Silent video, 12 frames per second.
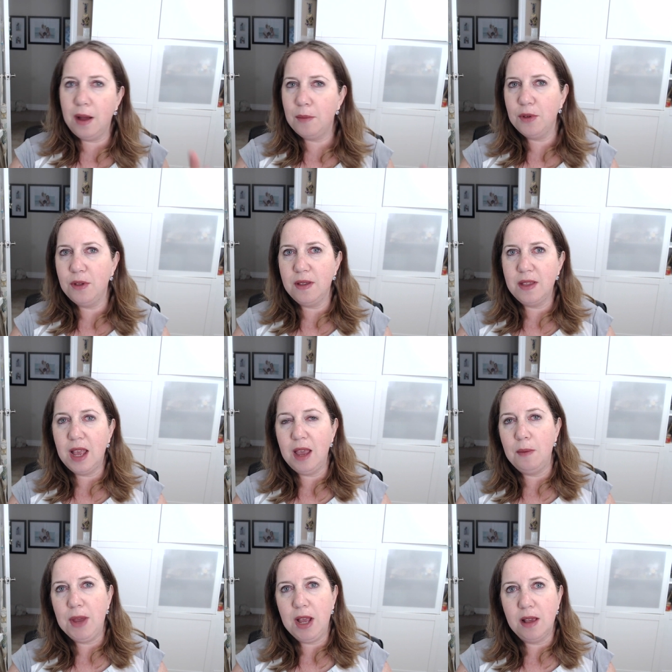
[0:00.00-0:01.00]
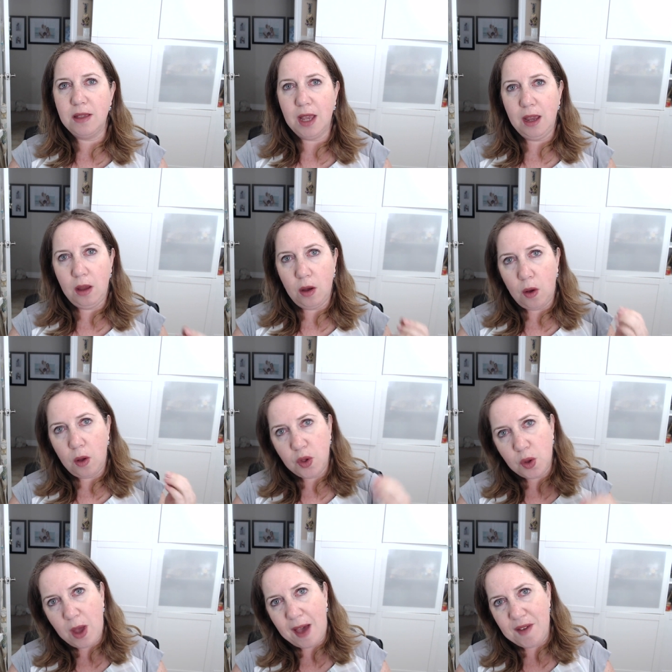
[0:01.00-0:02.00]
I must say, because I
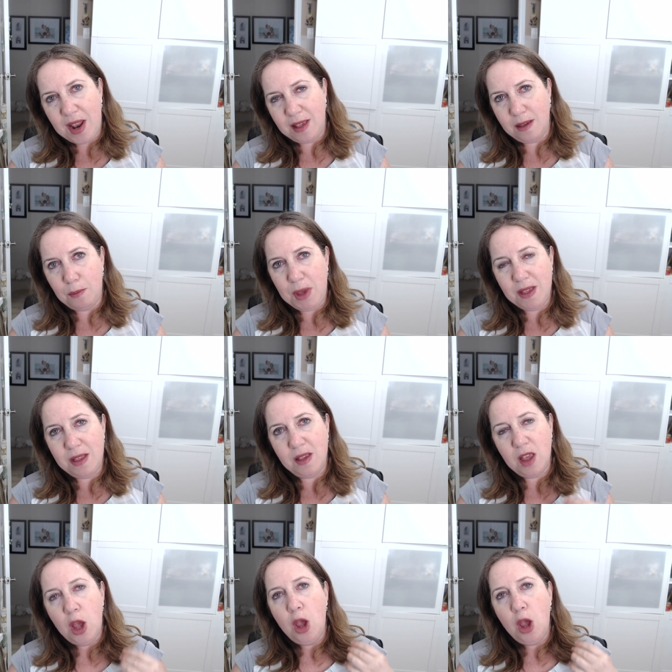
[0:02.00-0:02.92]
also have it as a business,